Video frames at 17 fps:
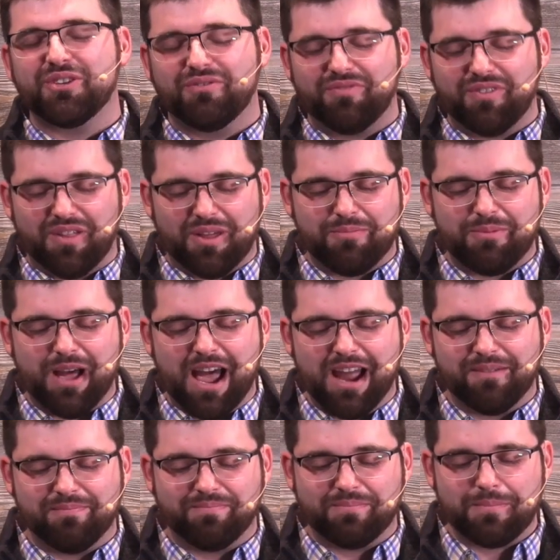in
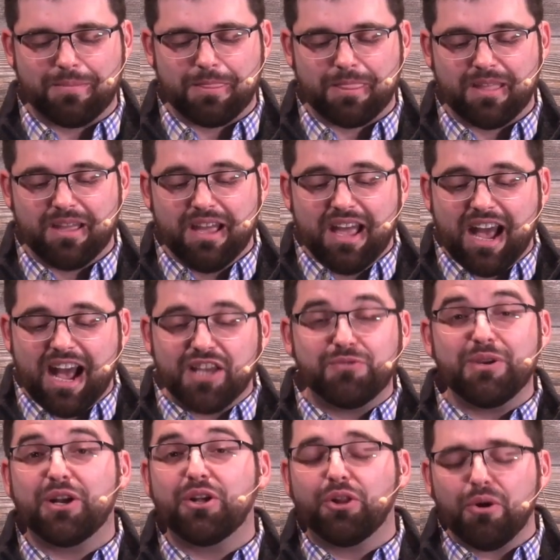Philippi.
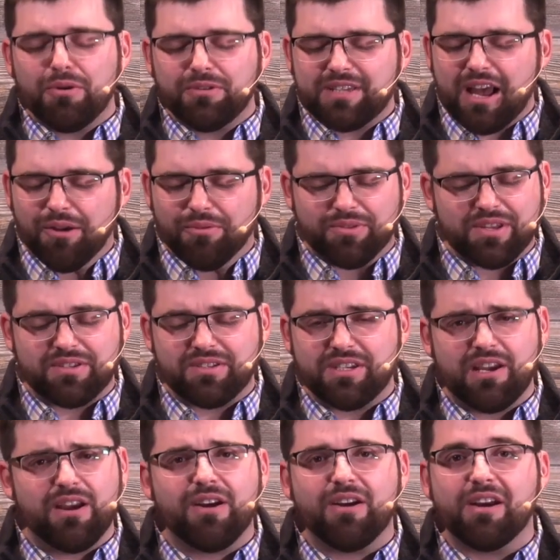As we close out this
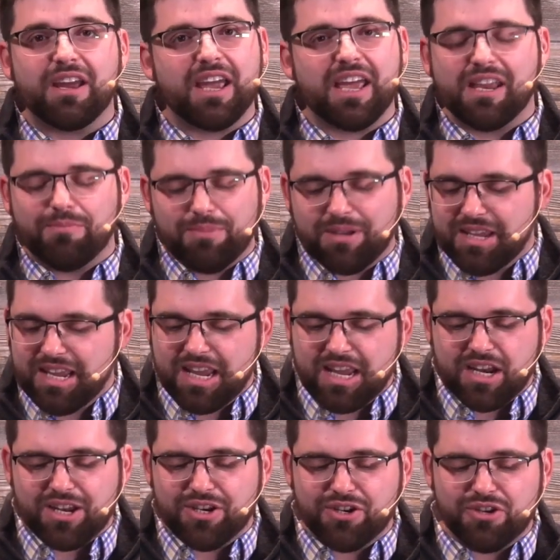year and
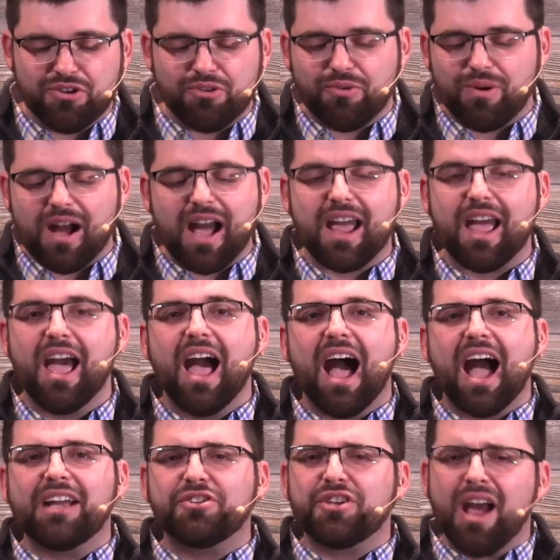begin anew,
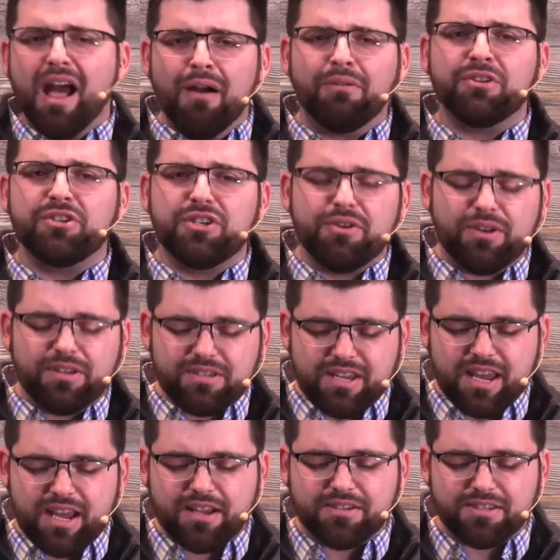I challenge you to
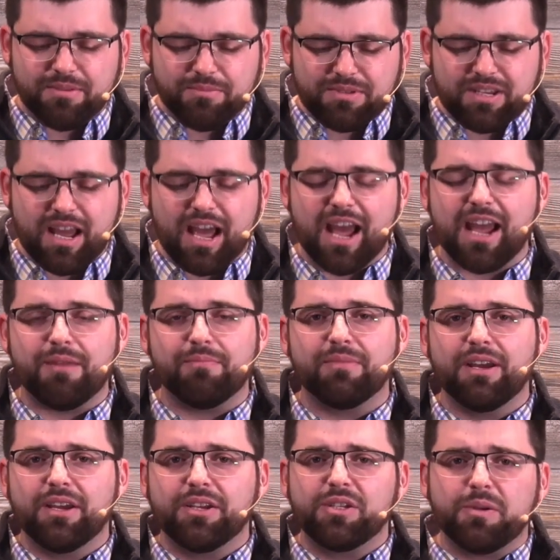take some
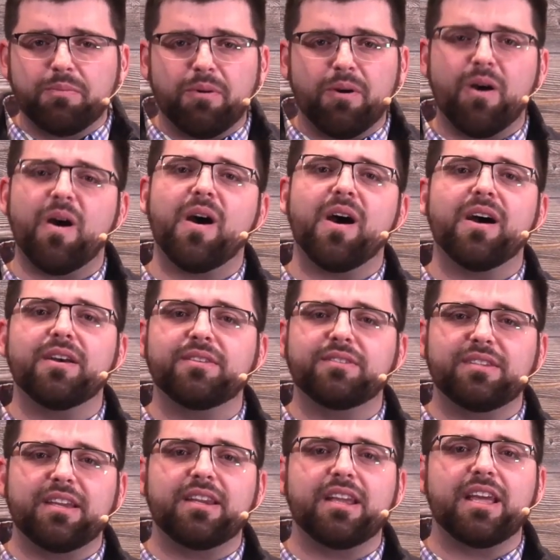time to
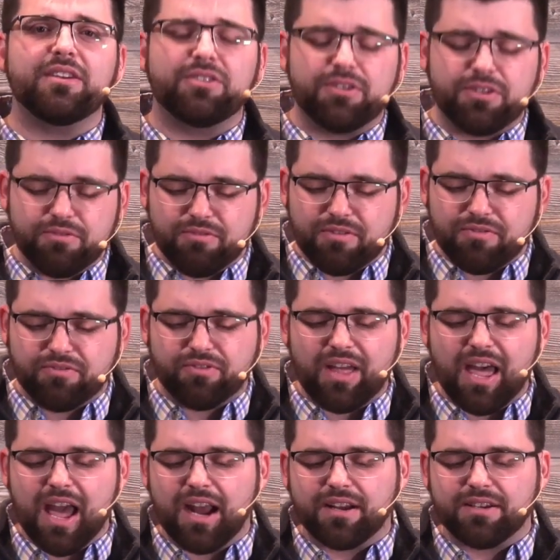pause and to
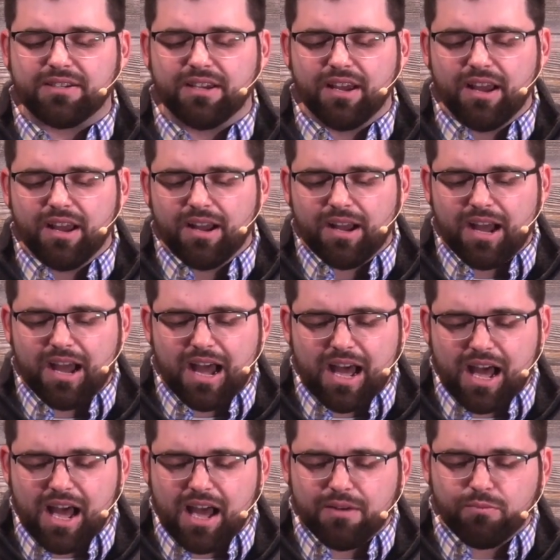reflect
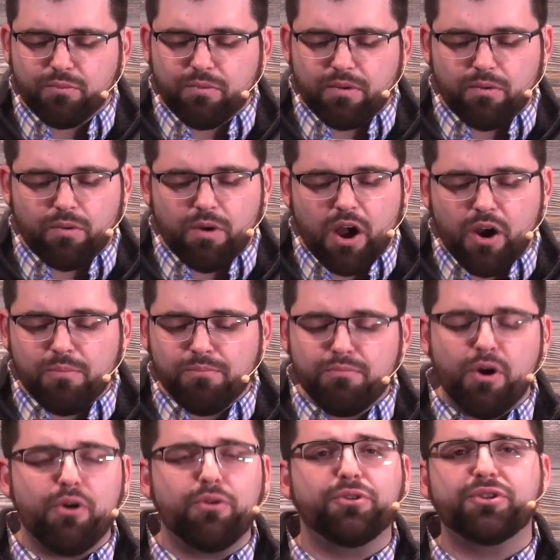on our
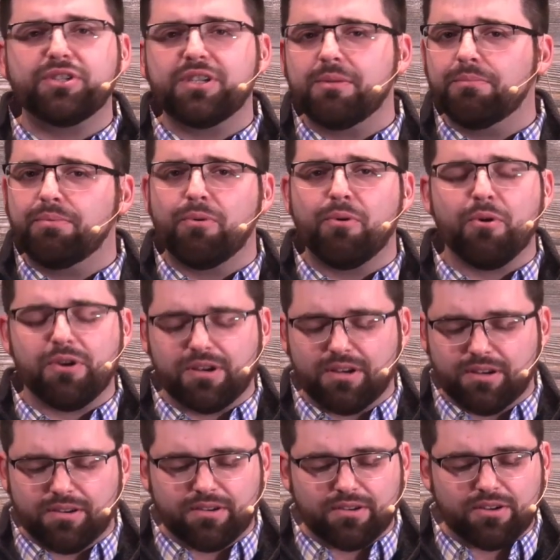most
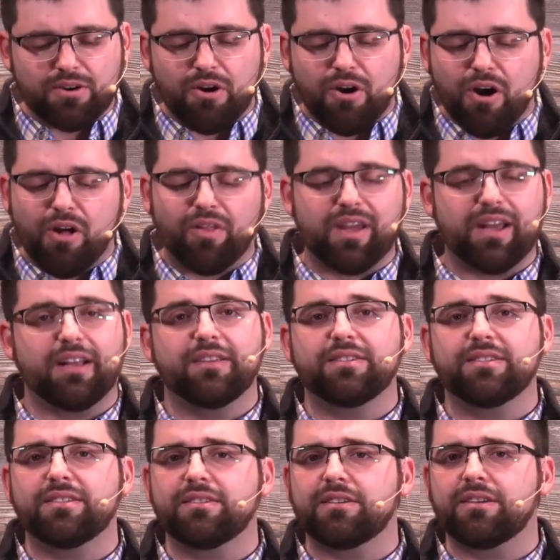important
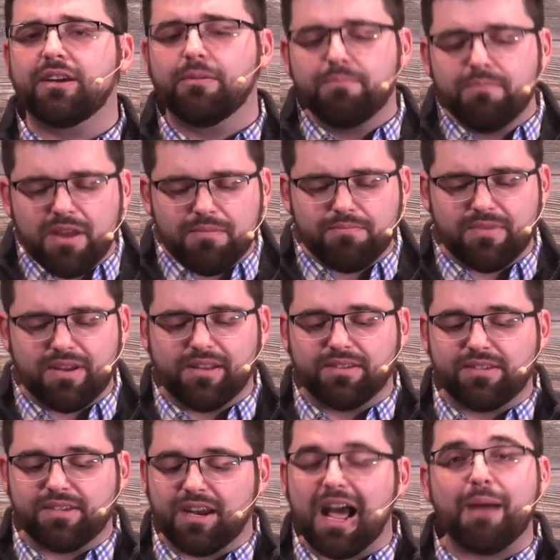callings,
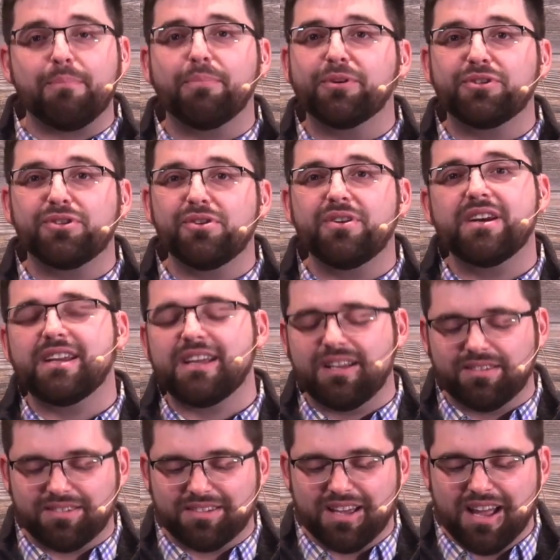commitments, and
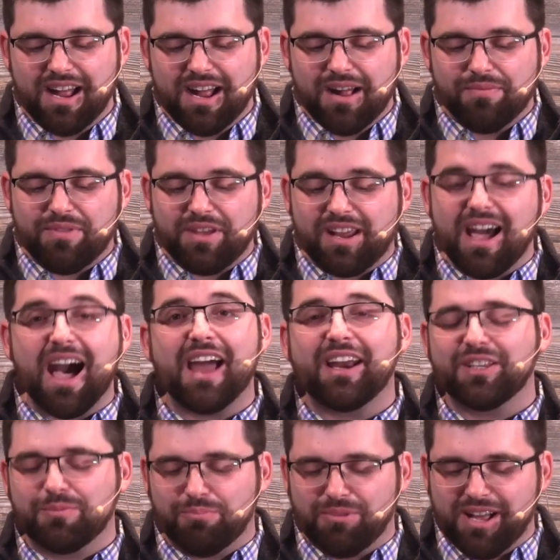opportunities that
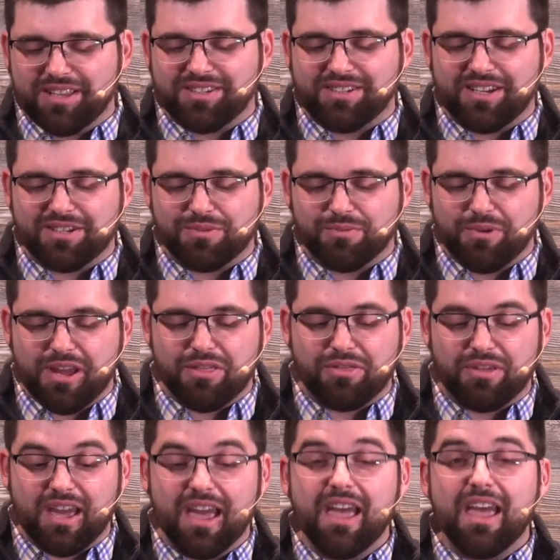God has blessed us
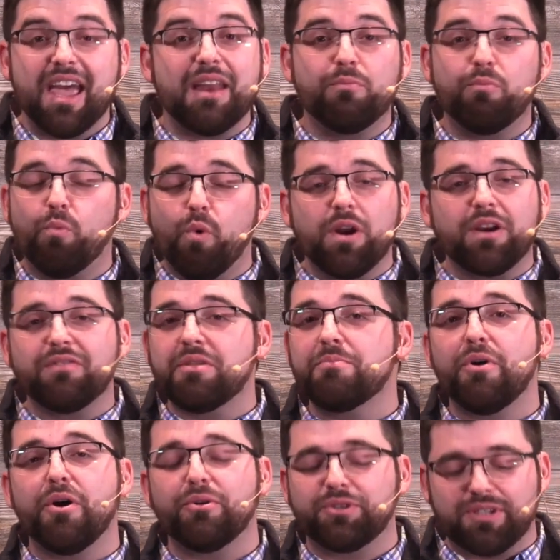with. And one of the
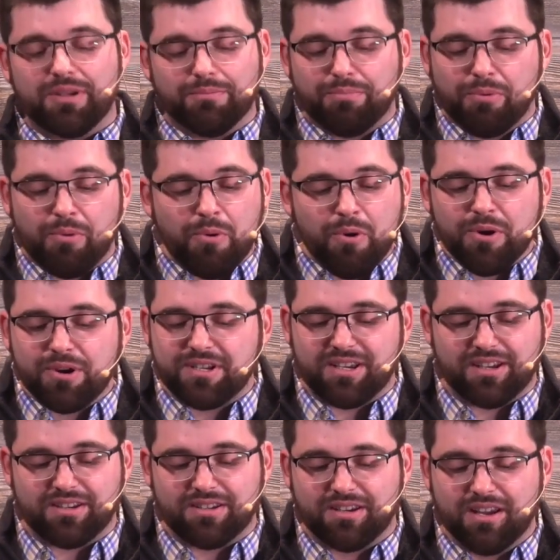most
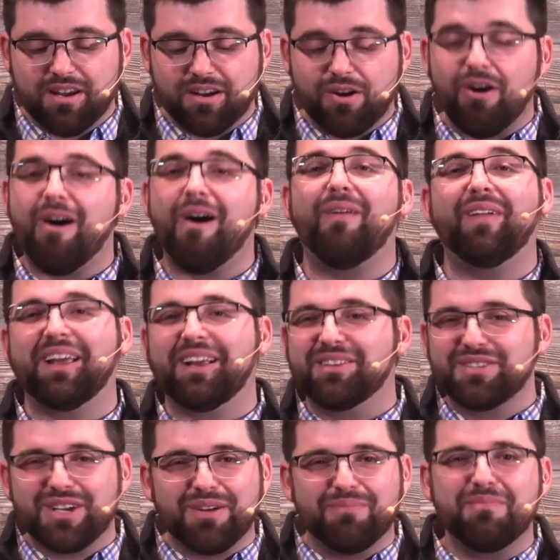important
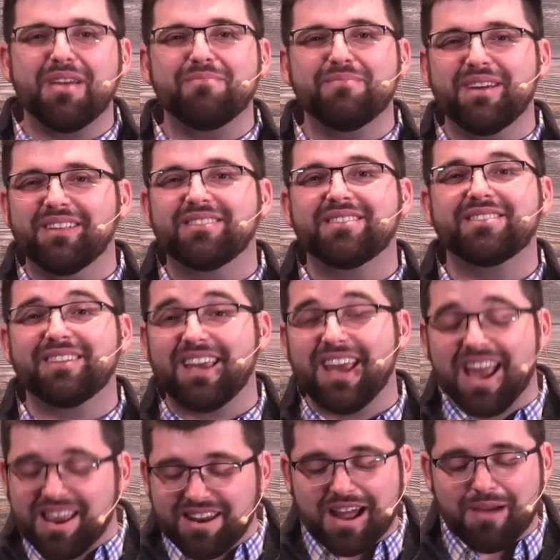callings, commitments,
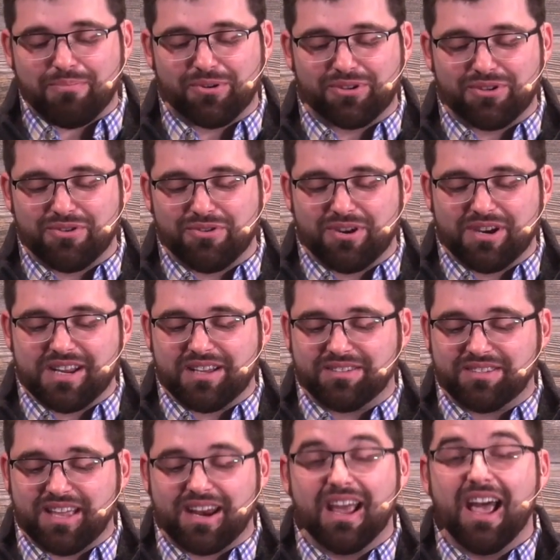and
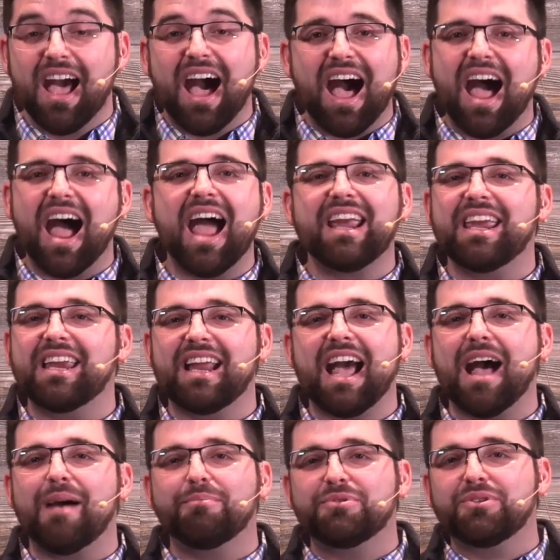opportunities that I can
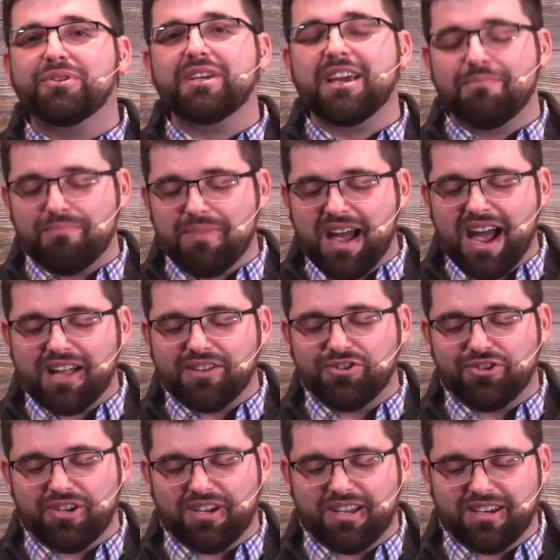absolutely
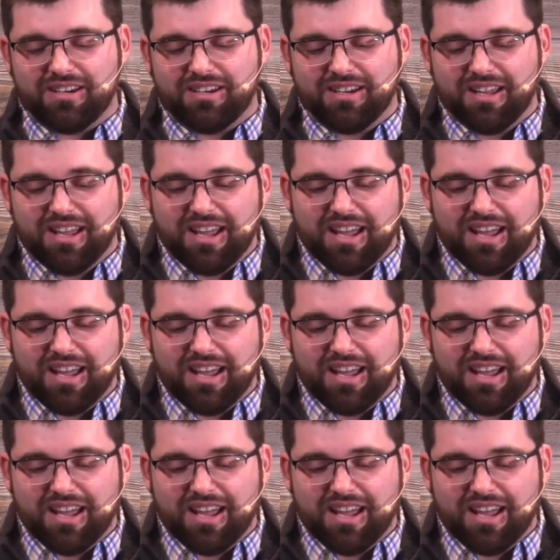imagine